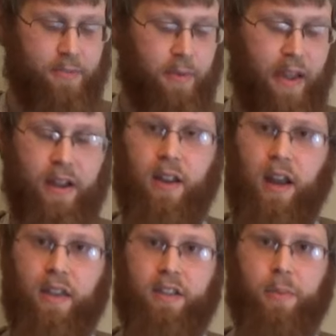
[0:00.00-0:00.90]
But
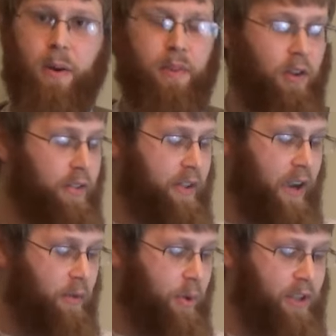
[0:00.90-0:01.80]
that's probably the only thing
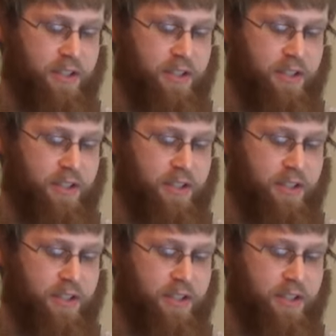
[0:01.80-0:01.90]
I'd really